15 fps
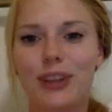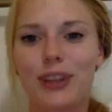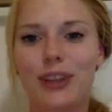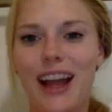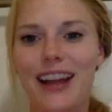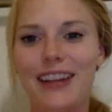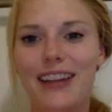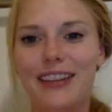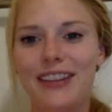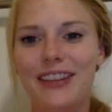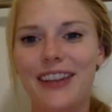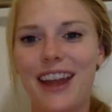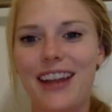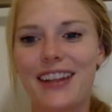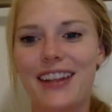life
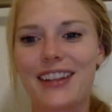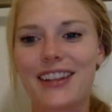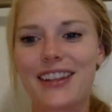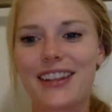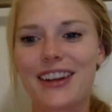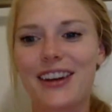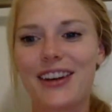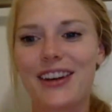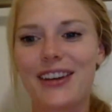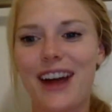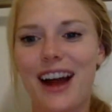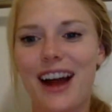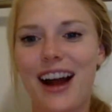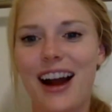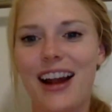and so
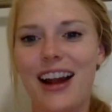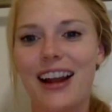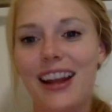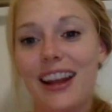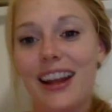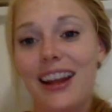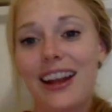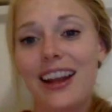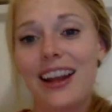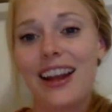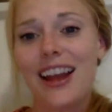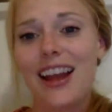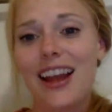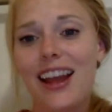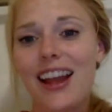I
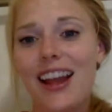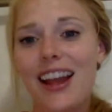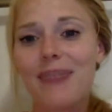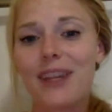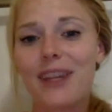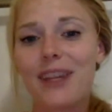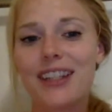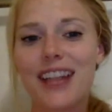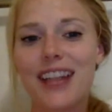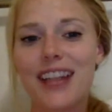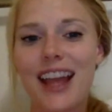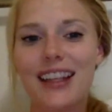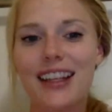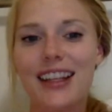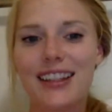am
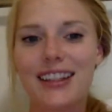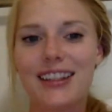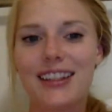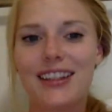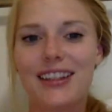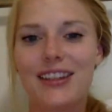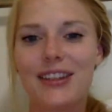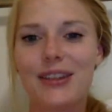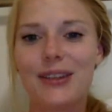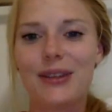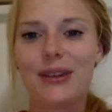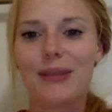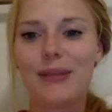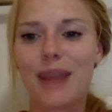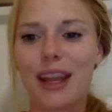content
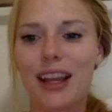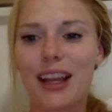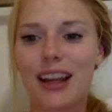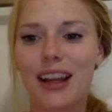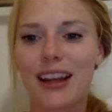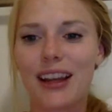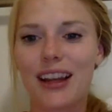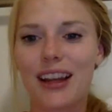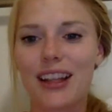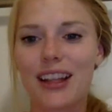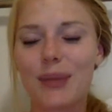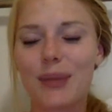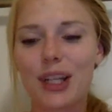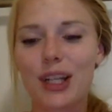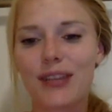to make as
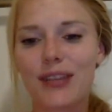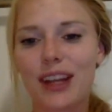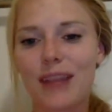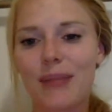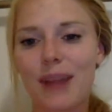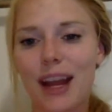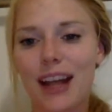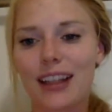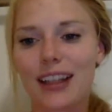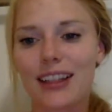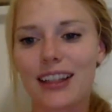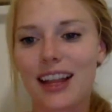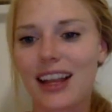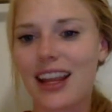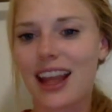much of an impact
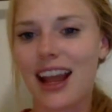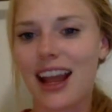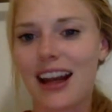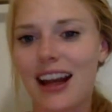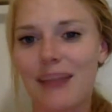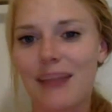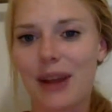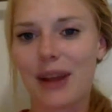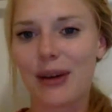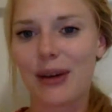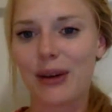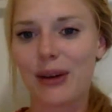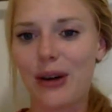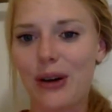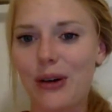as I can in my
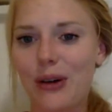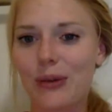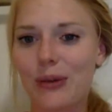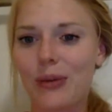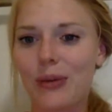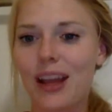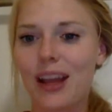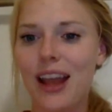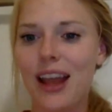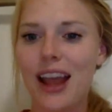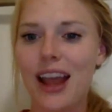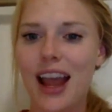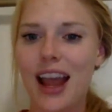own home yeah.